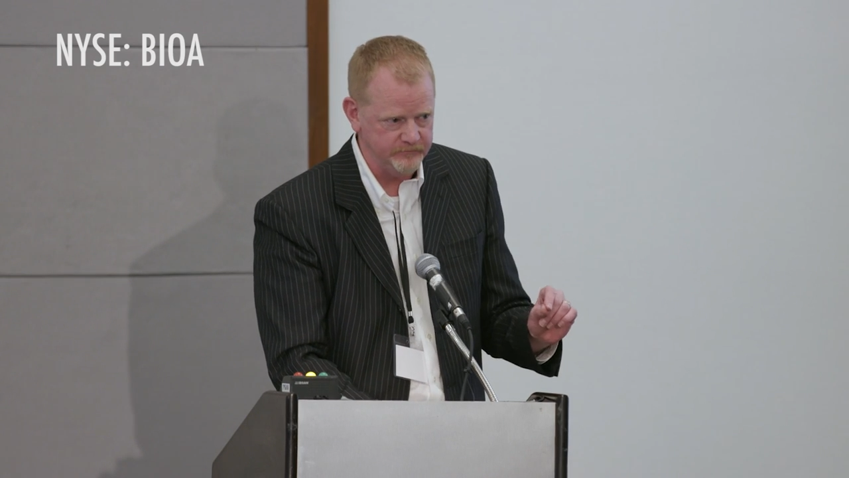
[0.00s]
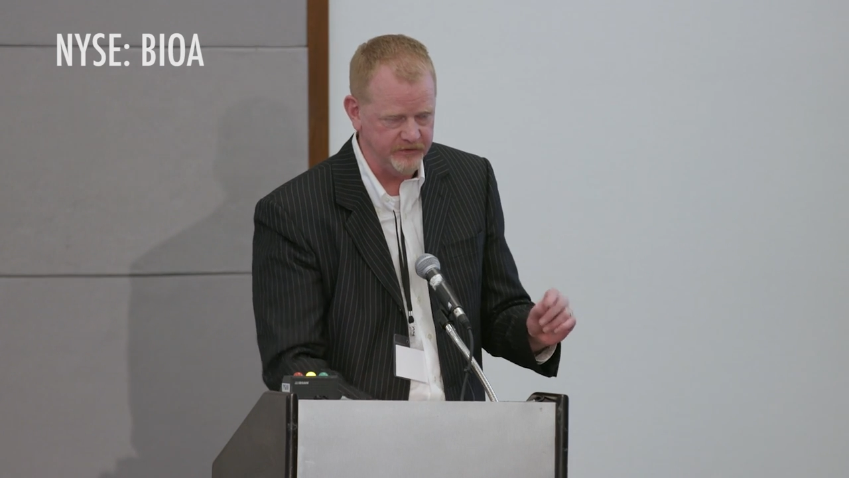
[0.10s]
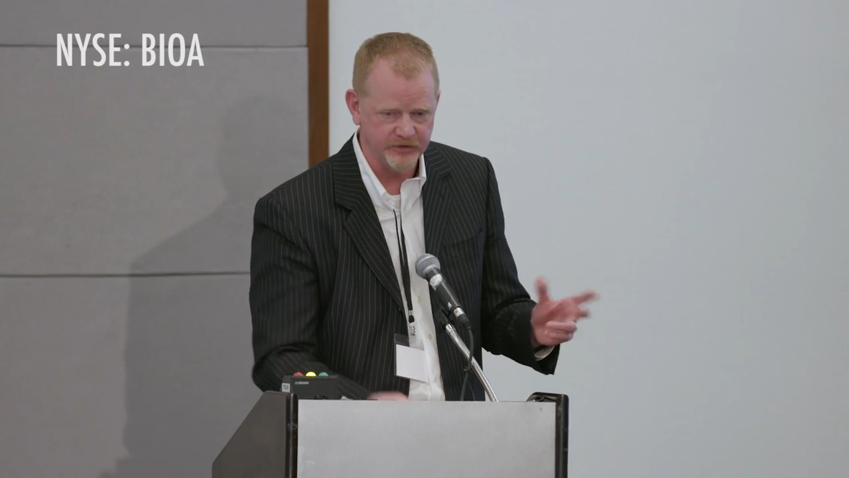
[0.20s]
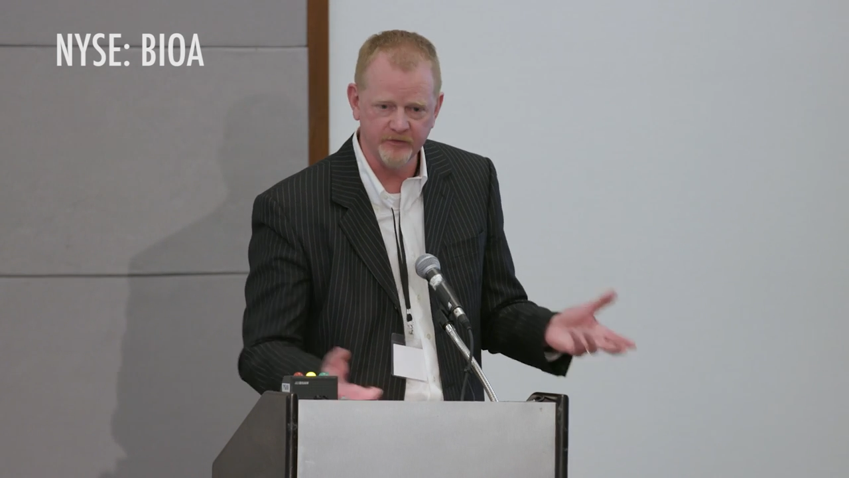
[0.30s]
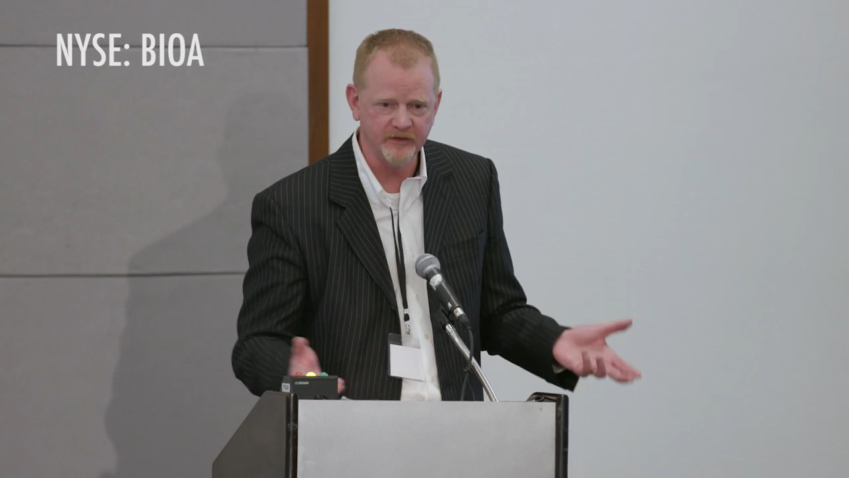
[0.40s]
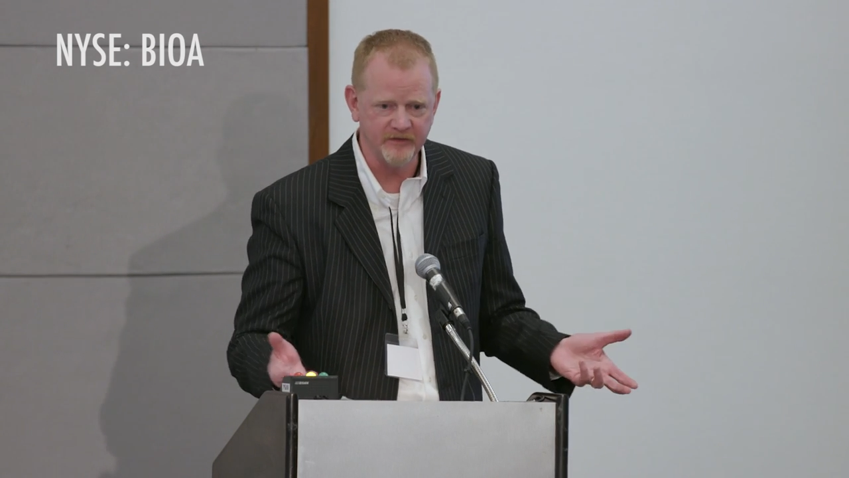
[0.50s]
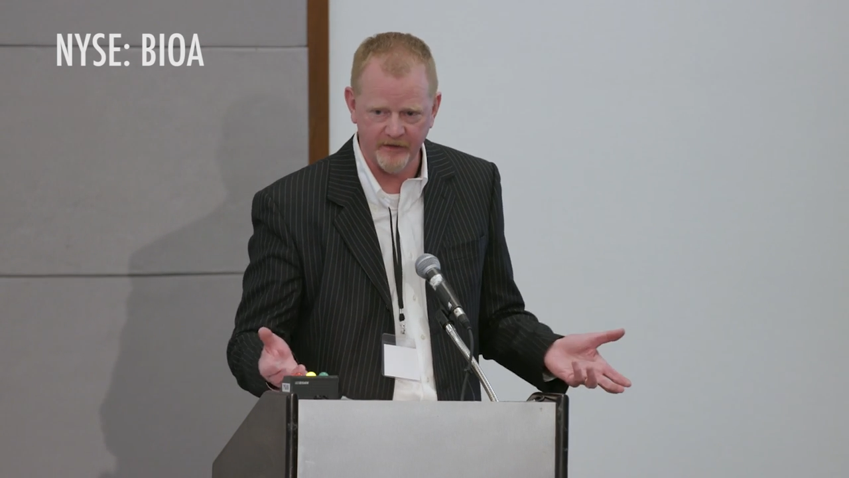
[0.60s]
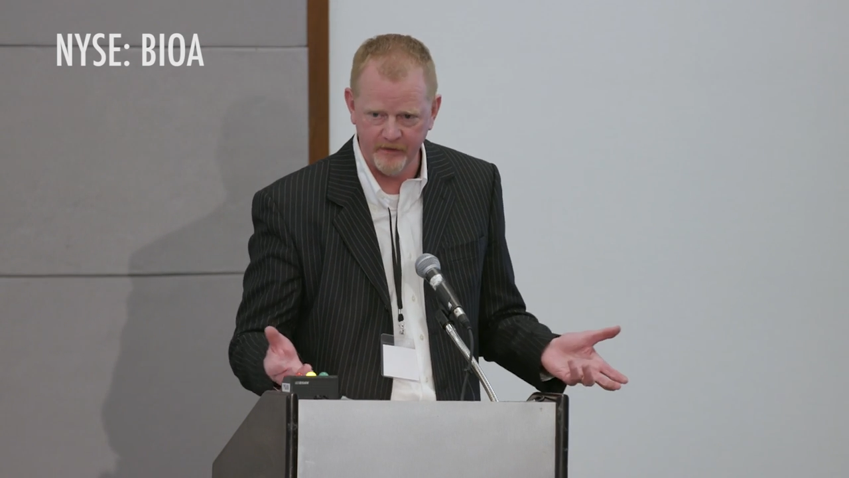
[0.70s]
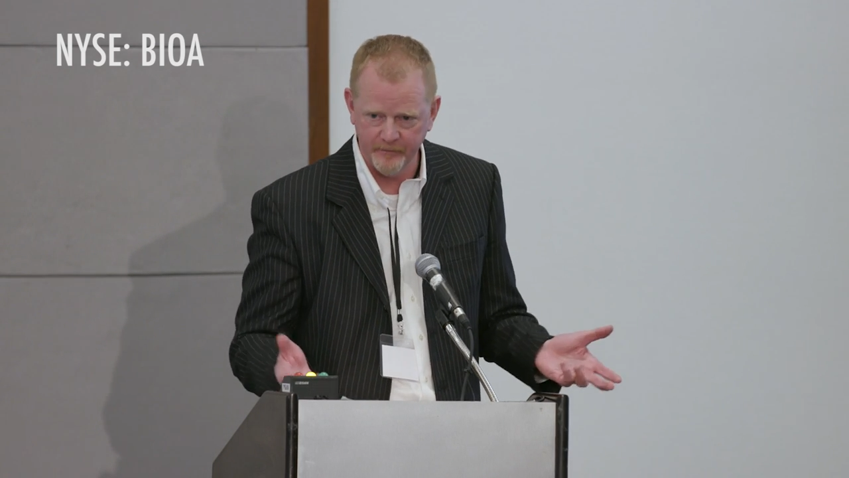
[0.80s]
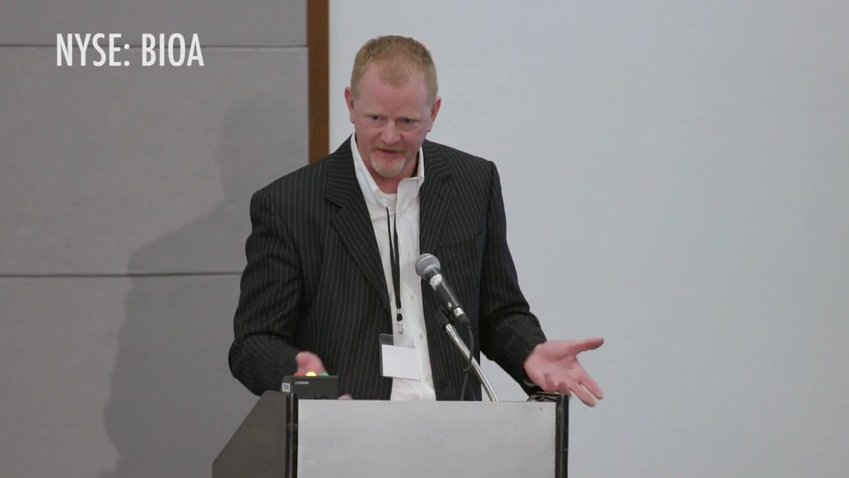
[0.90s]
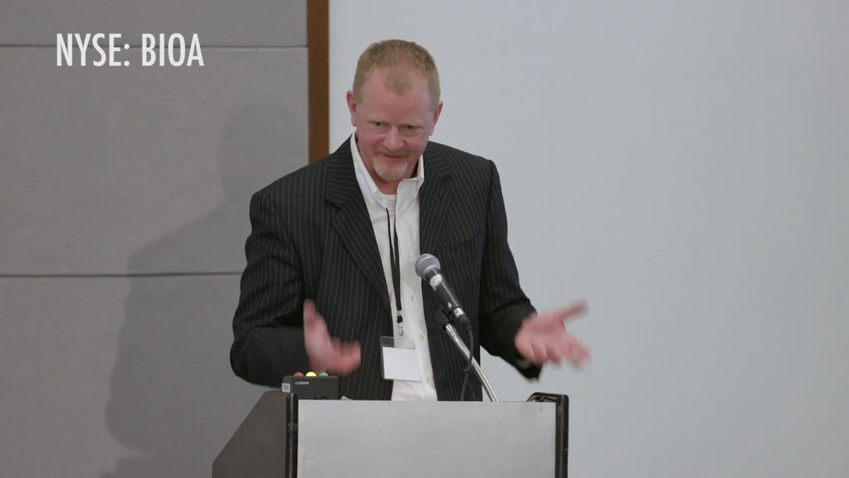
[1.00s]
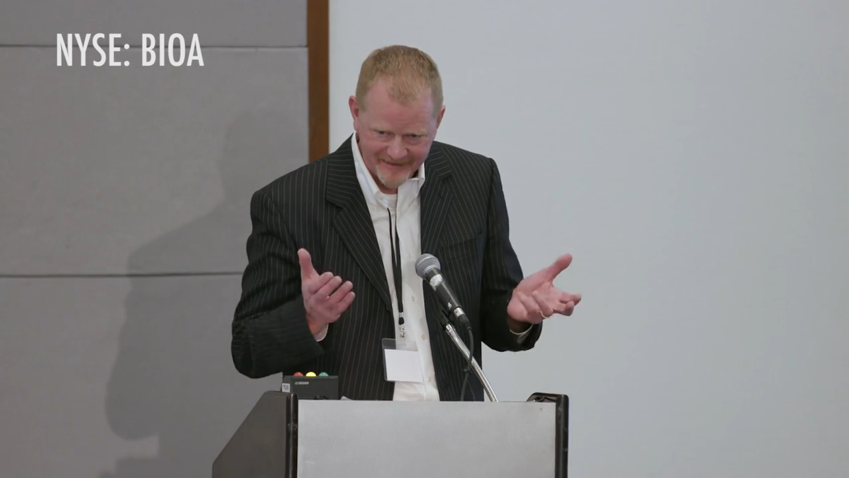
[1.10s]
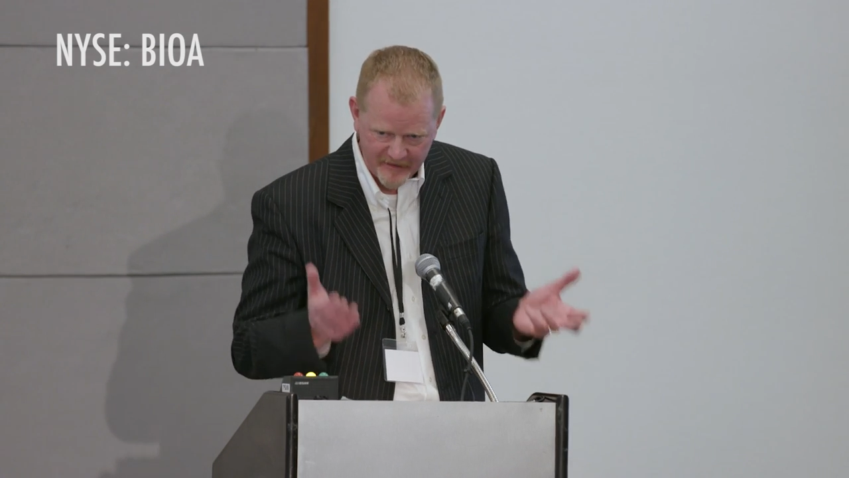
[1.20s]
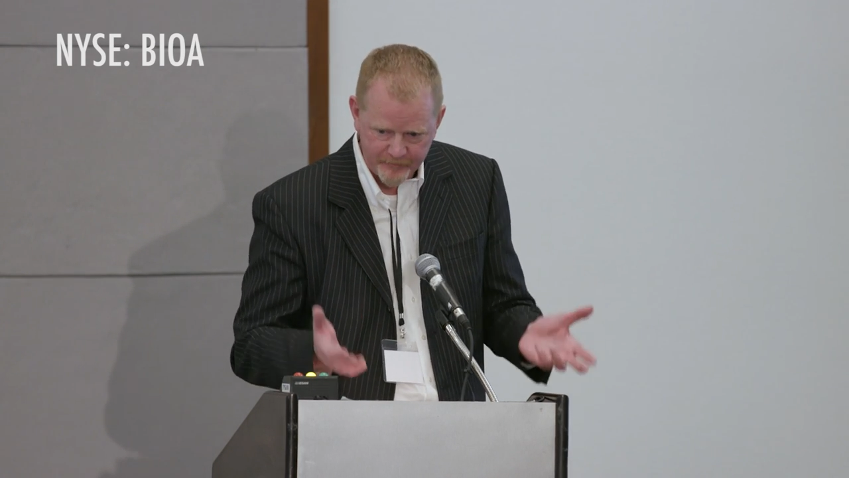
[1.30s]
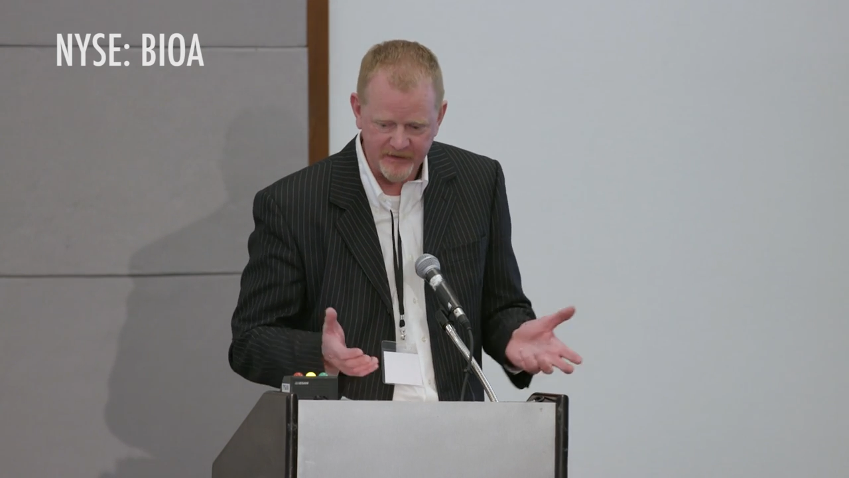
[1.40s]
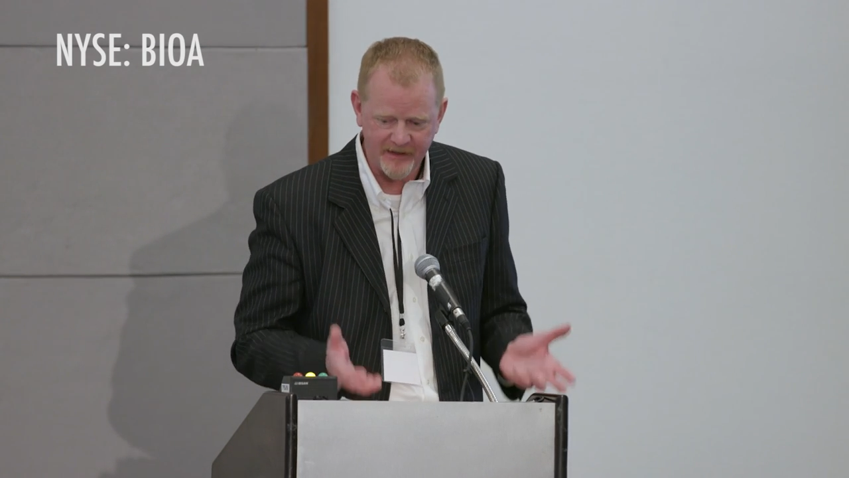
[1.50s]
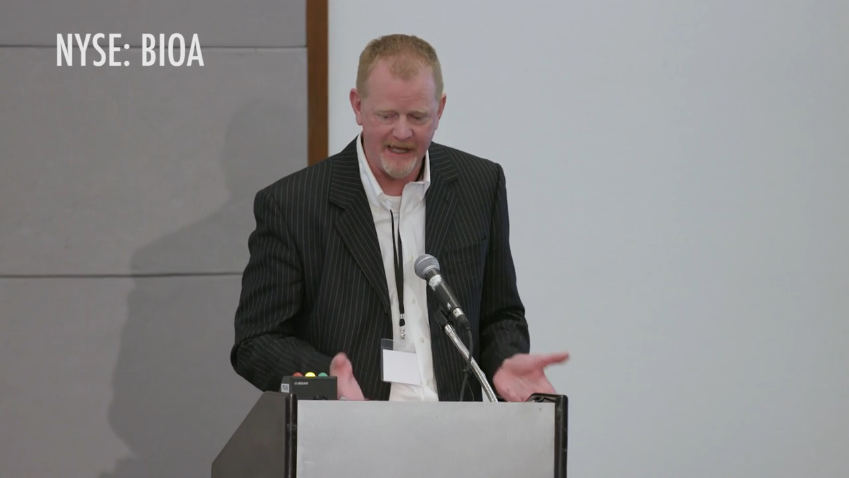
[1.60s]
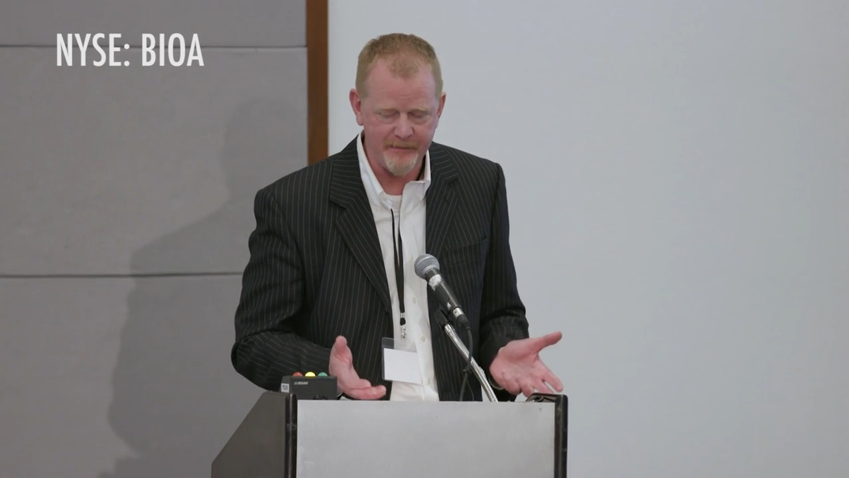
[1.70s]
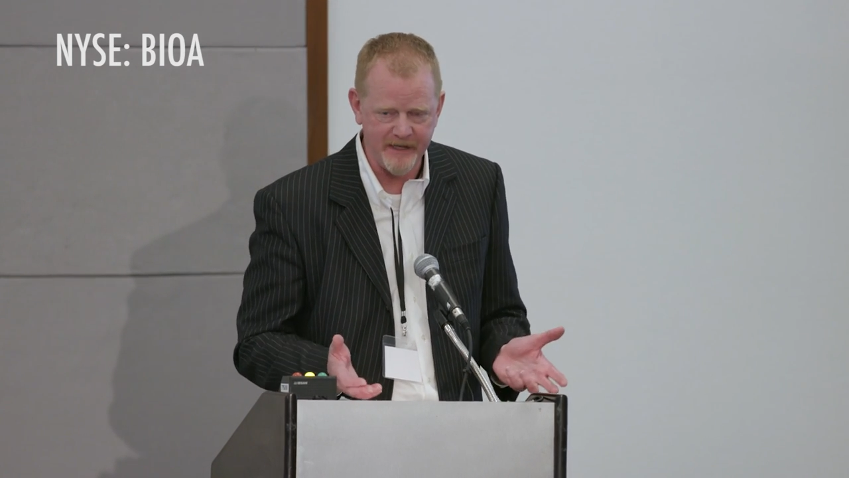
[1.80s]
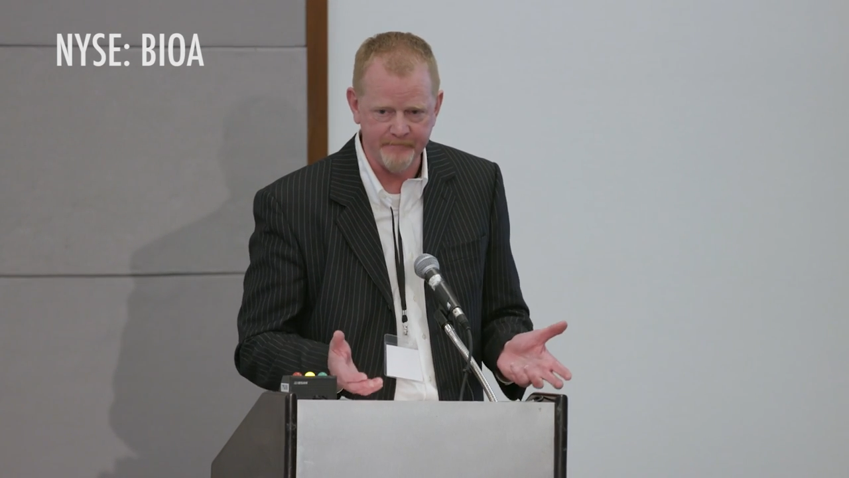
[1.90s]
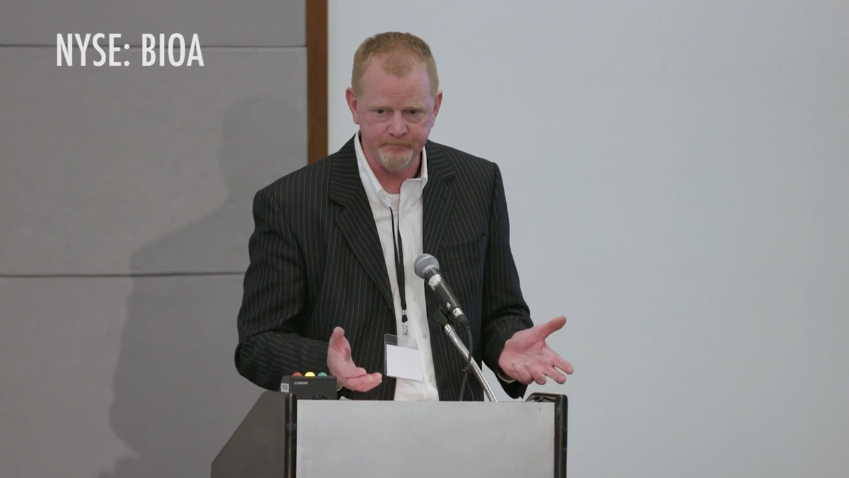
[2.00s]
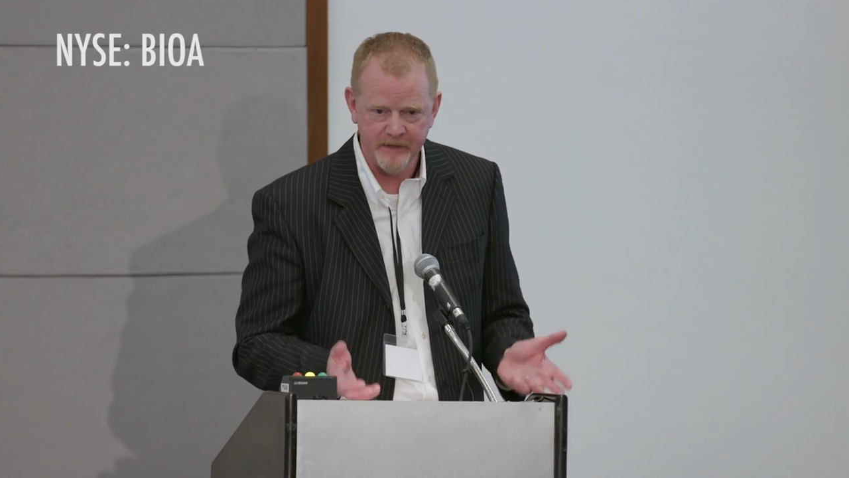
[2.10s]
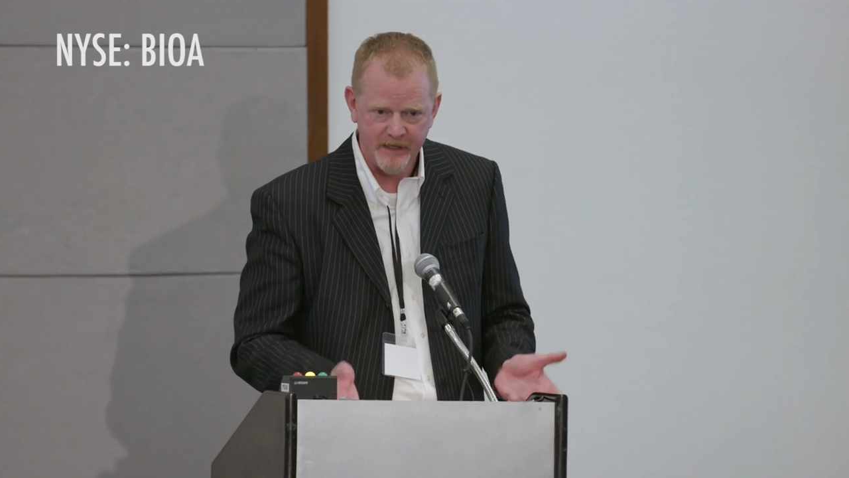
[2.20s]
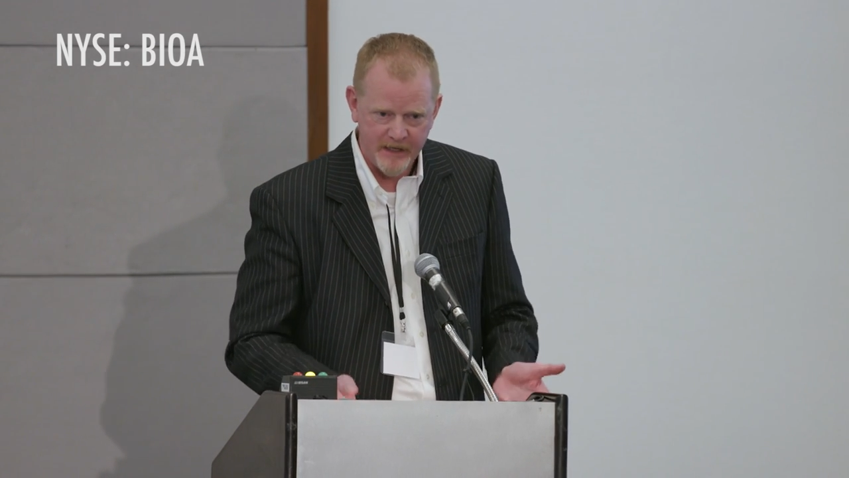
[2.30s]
We chose Ontario because the government came in